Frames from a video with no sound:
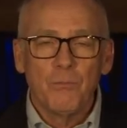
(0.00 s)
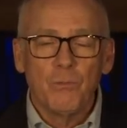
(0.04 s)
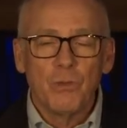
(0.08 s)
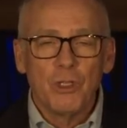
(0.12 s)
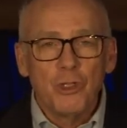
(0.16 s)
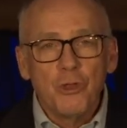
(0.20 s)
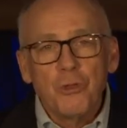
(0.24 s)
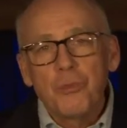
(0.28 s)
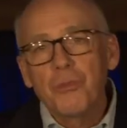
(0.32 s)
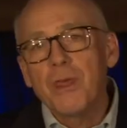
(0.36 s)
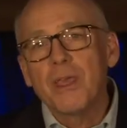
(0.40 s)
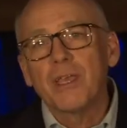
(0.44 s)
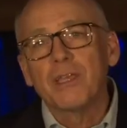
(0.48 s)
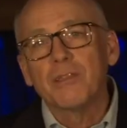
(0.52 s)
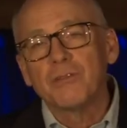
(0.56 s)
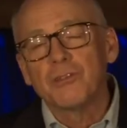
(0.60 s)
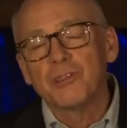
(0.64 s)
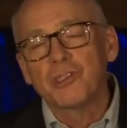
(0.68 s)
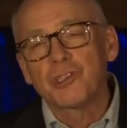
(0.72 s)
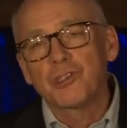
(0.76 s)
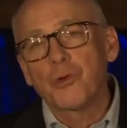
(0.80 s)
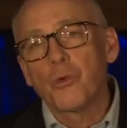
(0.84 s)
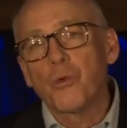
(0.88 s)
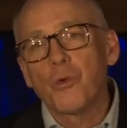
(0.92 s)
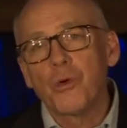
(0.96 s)
When you think of
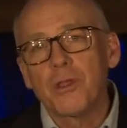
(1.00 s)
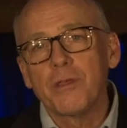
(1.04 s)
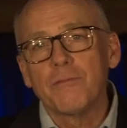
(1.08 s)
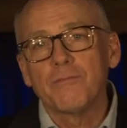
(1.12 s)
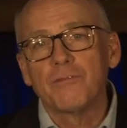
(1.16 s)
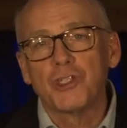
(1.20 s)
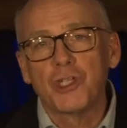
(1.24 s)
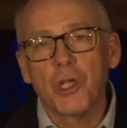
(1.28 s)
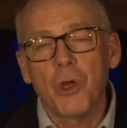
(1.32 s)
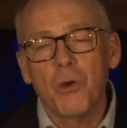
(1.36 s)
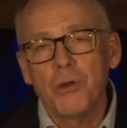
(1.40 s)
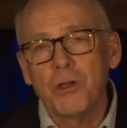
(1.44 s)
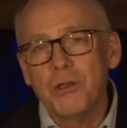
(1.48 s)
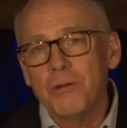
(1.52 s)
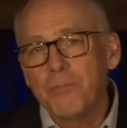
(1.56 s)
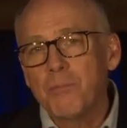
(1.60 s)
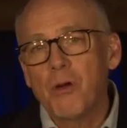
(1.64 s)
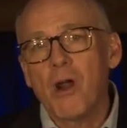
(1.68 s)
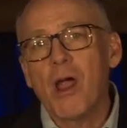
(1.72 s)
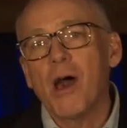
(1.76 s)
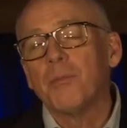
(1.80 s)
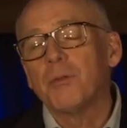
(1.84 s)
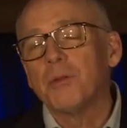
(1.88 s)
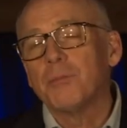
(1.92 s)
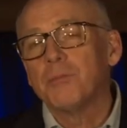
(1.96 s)
the story of Jonah,
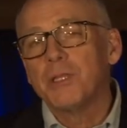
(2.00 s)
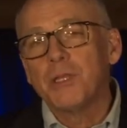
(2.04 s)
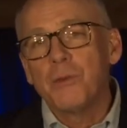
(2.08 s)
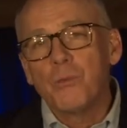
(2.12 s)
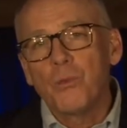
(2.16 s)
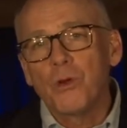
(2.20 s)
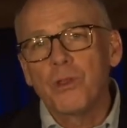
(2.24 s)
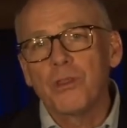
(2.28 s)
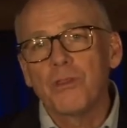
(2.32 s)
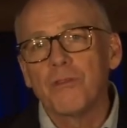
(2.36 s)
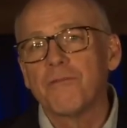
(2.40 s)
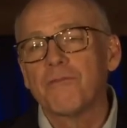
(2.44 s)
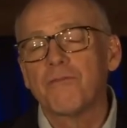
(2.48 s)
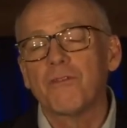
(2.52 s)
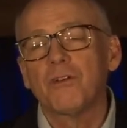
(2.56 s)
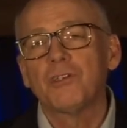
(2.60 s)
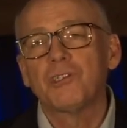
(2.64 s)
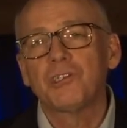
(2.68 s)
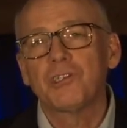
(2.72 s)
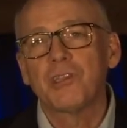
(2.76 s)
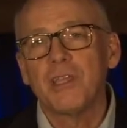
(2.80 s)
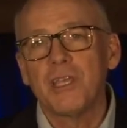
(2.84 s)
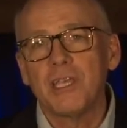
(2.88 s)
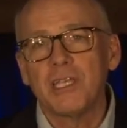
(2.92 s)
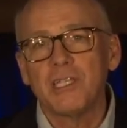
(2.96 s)
probably one of the
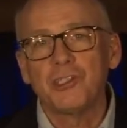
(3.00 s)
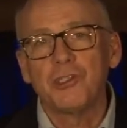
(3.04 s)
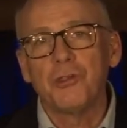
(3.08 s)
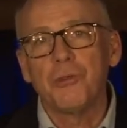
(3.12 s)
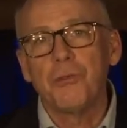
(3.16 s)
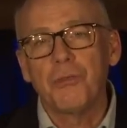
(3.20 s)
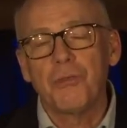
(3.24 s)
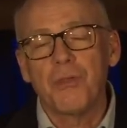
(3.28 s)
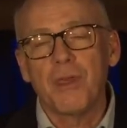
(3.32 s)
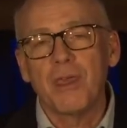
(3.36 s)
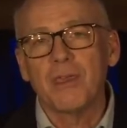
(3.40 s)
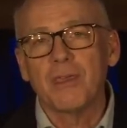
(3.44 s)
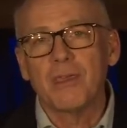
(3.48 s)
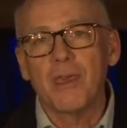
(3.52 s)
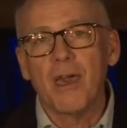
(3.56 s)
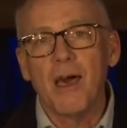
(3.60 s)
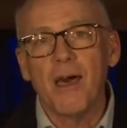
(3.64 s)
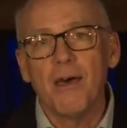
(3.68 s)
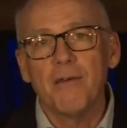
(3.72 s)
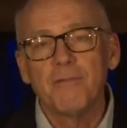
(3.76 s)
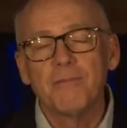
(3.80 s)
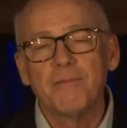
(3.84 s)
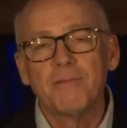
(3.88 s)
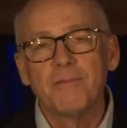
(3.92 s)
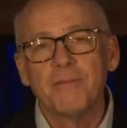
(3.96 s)
first things you think
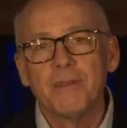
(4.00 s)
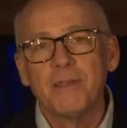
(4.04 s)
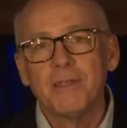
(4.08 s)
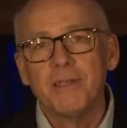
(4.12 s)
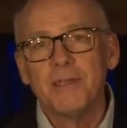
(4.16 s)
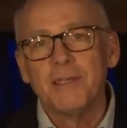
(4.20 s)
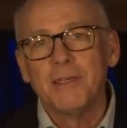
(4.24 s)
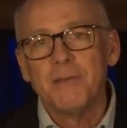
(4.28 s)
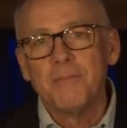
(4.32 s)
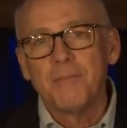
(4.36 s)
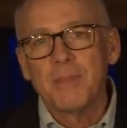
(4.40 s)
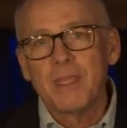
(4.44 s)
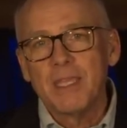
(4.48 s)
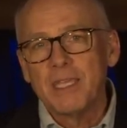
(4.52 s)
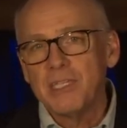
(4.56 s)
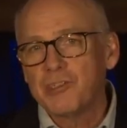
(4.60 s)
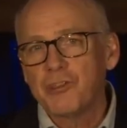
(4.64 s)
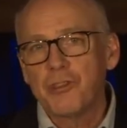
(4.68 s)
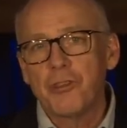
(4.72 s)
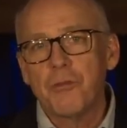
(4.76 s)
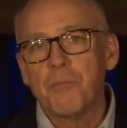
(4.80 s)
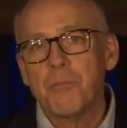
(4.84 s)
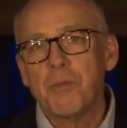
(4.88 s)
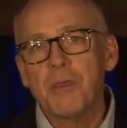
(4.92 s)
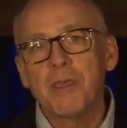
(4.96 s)
of
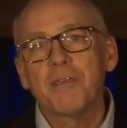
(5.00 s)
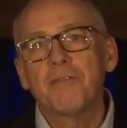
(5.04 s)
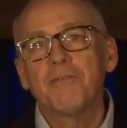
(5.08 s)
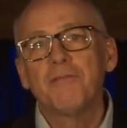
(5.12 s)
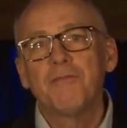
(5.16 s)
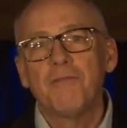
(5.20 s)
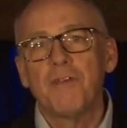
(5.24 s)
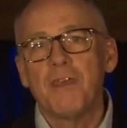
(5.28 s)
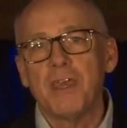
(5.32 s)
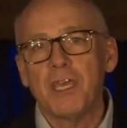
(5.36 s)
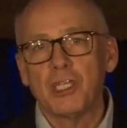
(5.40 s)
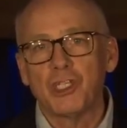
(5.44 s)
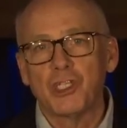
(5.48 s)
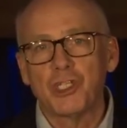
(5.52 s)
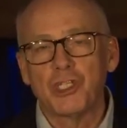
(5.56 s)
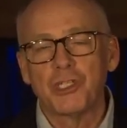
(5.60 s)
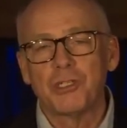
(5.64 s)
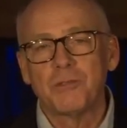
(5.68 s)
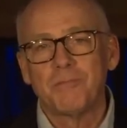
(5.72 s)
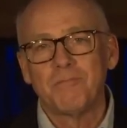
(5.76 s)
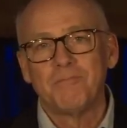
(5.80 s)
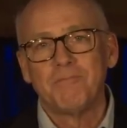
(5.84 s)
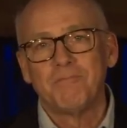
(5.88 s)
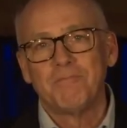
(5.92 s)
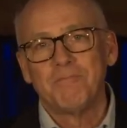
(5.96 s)
is the big
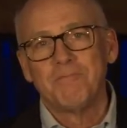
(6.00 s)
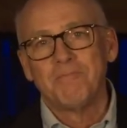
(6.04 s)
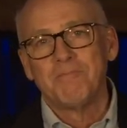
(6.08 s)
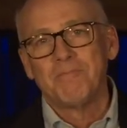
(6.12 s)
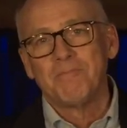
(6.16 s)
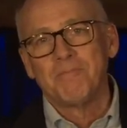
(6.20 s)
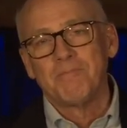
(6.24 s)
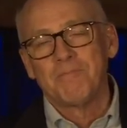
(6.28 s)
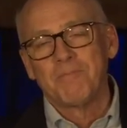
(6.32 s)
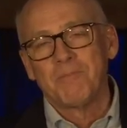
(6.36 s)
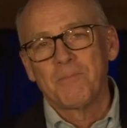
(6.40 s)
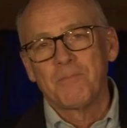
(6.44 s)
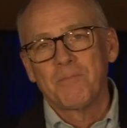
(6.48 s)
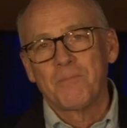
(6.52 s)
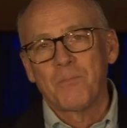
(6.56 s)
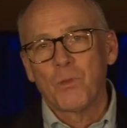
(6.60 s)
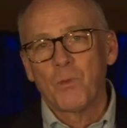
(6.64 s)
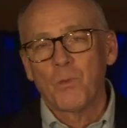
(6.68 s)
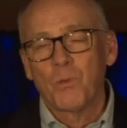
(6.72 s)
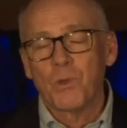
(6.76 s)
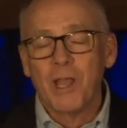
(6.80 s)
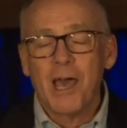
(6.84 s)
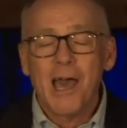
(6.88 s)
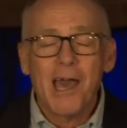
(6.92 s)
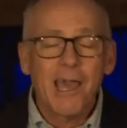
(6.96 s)
fish,
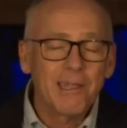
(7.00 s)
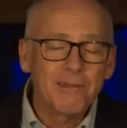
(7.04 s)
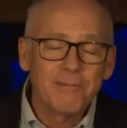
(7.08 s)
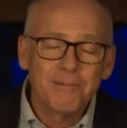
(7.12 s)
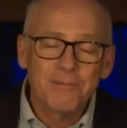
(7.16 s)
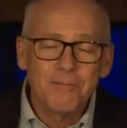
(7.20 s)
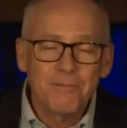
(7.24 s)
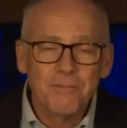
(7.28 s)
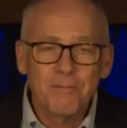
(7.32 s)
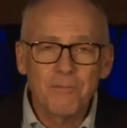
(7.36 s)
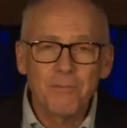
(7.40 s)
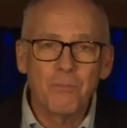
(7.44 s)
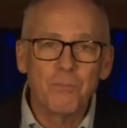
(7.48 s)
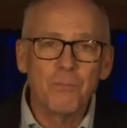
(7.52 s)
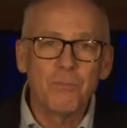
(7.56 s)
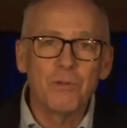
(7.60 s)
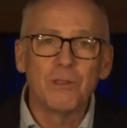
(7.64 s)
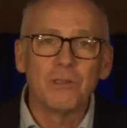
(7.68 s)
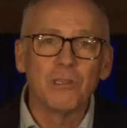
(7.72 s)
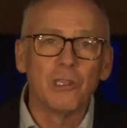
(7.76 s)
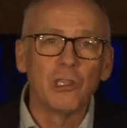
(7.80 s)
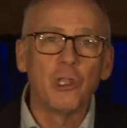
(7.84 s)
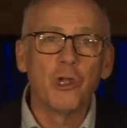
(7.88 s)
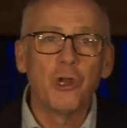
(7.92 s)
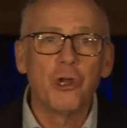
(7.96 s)
what I
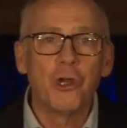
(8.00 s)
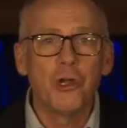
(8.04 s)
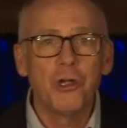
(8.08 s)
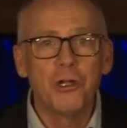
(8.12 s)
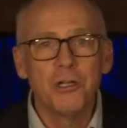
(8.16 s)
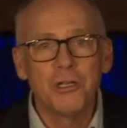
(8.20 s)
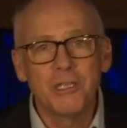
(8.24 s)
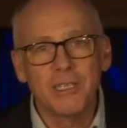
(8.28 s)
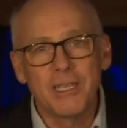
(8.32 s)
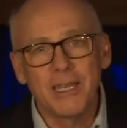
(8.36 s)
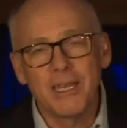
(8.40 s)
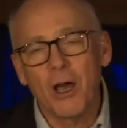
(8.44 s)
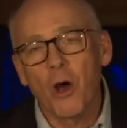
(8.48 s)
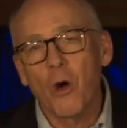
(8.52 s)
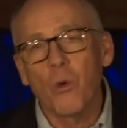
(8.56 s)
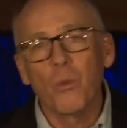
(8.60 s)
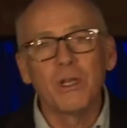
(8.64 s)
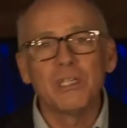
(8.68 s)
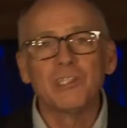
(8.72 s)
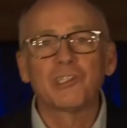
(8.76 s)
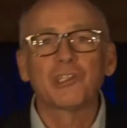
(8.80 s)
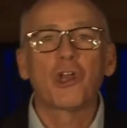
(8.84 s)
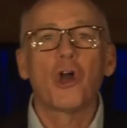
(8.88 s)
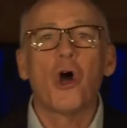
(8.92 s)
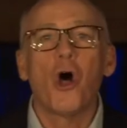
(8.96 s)
learned and
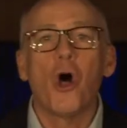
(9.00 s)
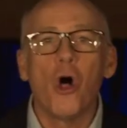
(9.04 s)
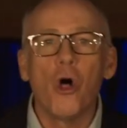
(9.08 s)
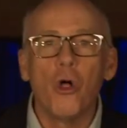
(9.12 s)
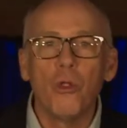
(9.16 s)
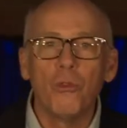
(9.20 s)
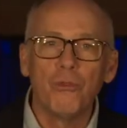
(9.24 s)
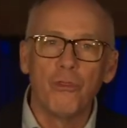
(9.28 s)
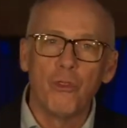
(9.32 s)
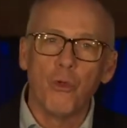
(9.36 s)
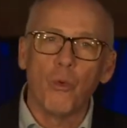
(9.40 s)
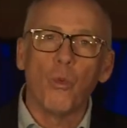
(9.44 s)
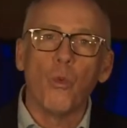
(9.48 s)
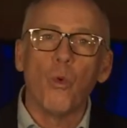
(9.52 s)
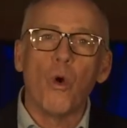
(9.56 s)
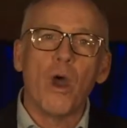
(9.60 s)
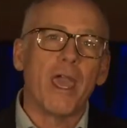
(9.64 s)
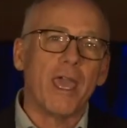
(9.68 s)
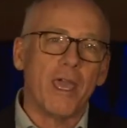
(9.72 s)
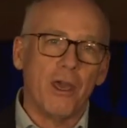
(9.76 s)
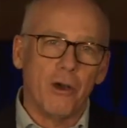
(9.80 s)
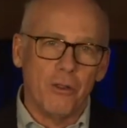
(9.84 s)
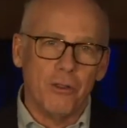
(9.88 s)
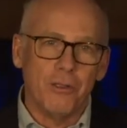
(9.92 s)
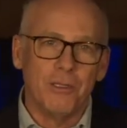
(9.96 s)
always called the
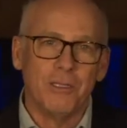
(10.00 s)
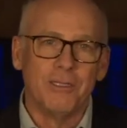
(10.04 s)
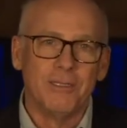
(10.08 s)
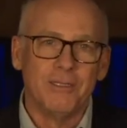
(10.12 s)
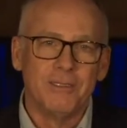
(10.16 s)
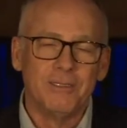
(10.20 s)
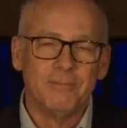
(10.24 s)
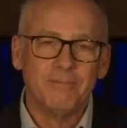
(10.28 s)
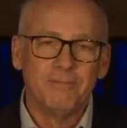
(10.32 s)
whale.